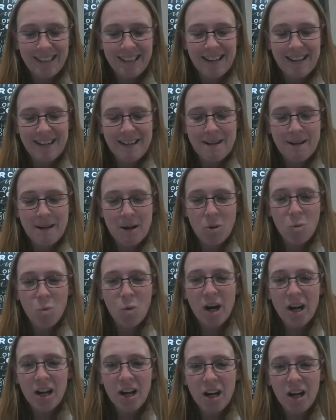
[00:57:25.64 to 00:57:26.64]

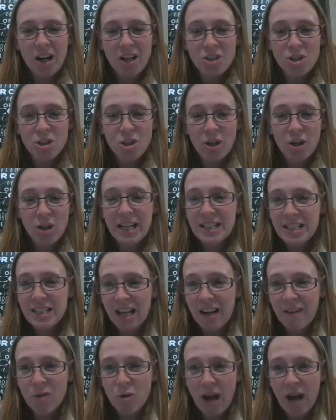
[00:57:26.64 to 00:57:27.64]
What is your
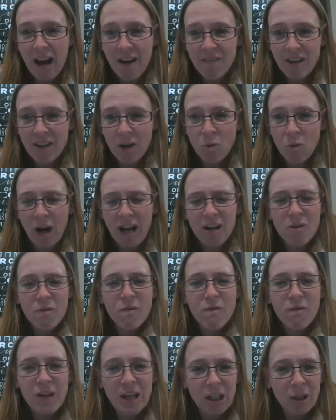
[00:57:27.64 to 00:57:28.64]
insight, if you have any? How do
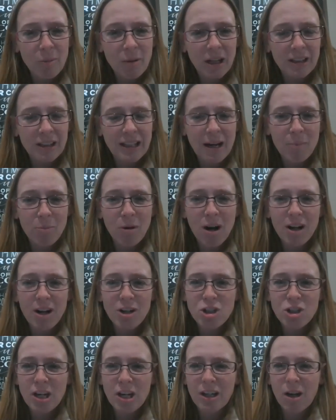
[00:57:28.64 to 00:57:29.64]
you feel about that
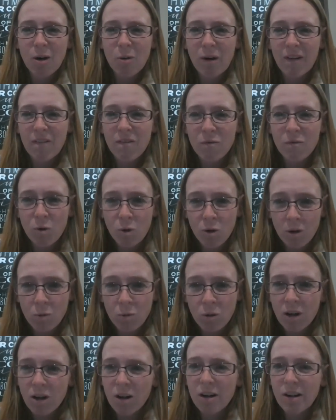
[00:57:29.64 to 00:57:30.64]
project going
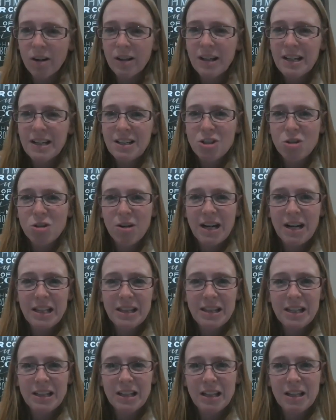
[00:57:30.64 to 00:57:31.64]
forward? Is there
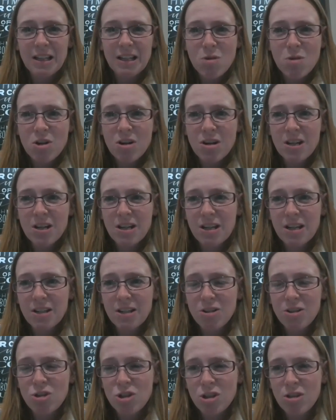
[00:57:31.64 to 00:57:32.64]
anything the community
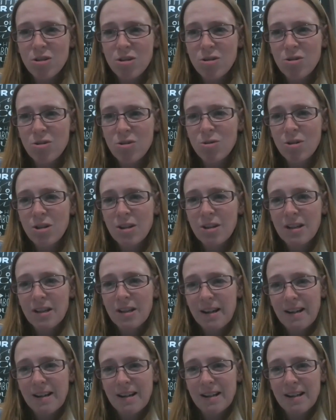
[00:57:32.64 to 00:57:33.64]
can do
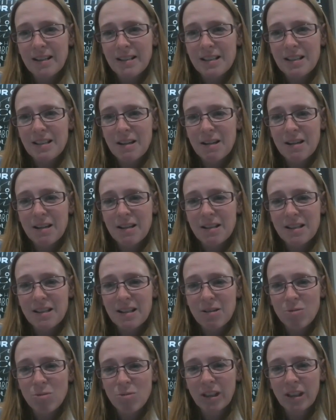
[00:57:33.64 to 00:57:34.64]
to
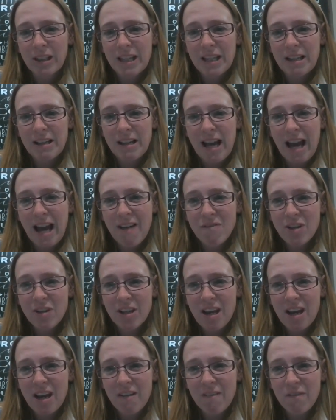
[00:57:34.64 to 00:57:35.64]
really
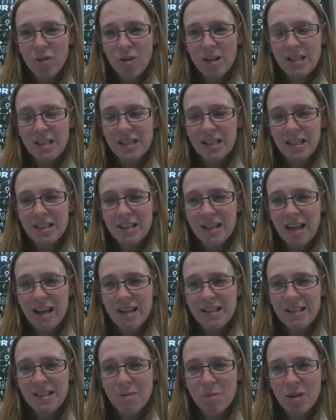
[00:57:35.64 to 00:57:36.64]
advocate for its
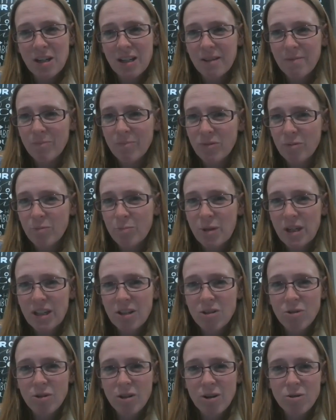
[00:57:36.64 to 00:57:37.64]
success? I mean,
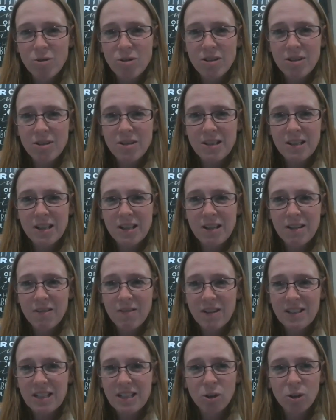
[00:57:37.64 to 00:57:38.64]
big kudos to the city of,
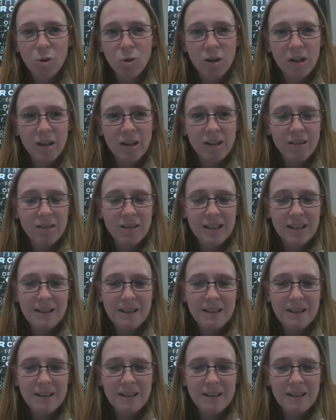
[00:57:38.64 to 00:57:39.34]
I see Laura